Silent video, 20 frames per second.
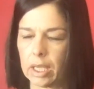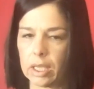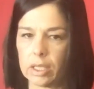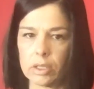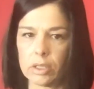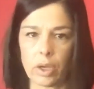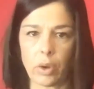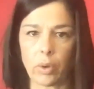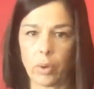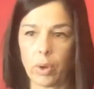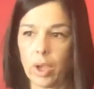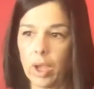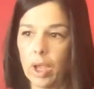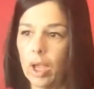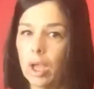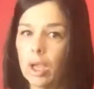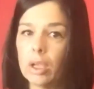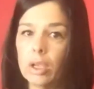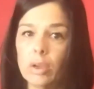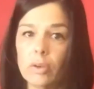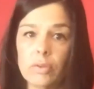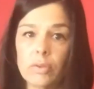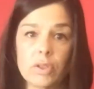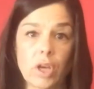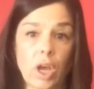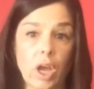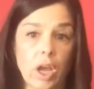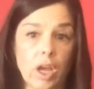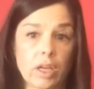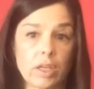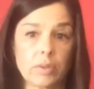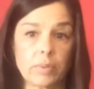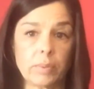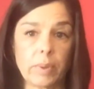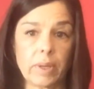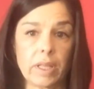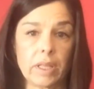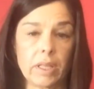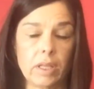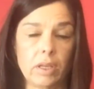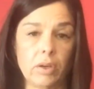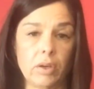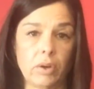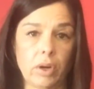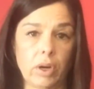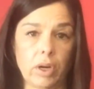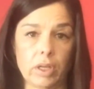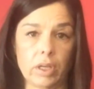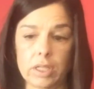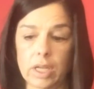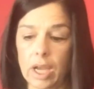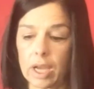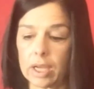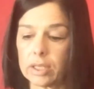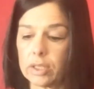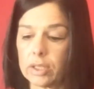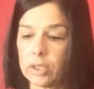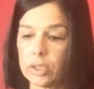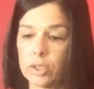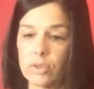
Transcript: So you've talked with your doctors,